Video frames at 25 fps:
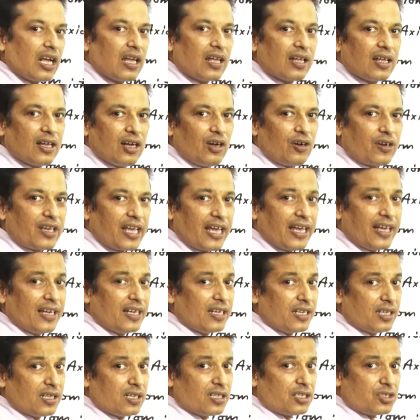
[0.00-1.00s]
Okay.
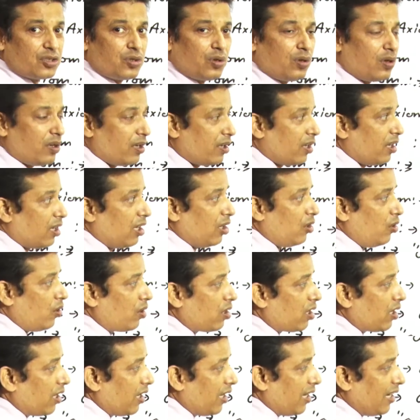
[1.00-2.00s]
So,
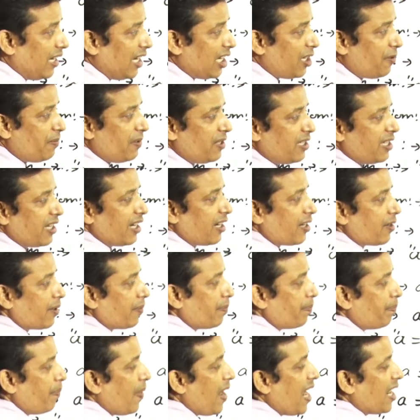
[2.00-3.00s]
look, let me take a
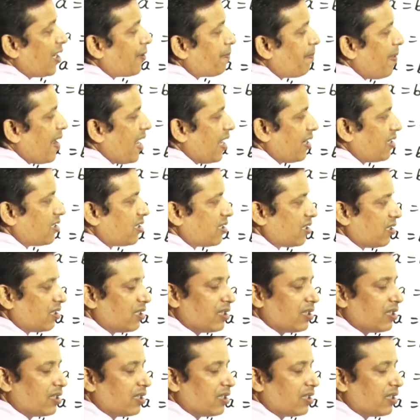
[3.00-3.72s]
part